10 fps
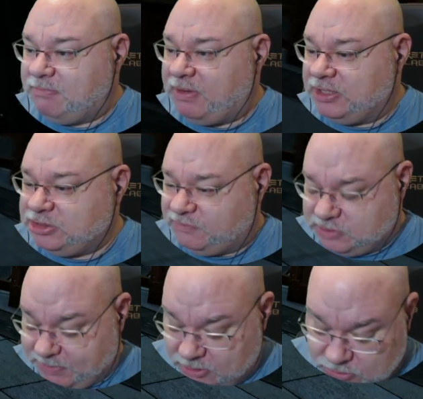a bunch of
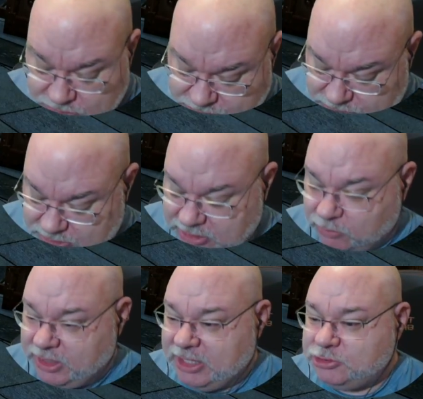spells that
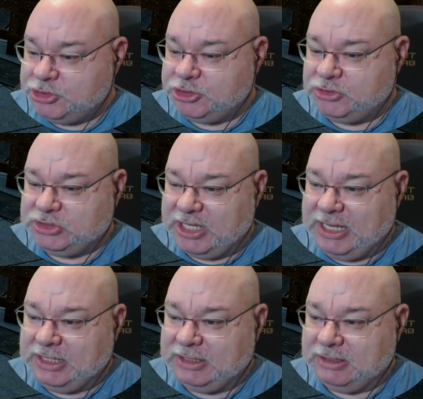were introduced
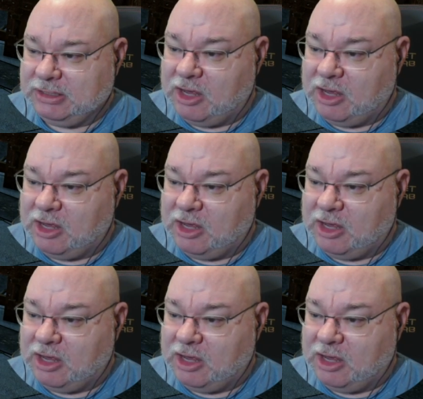in.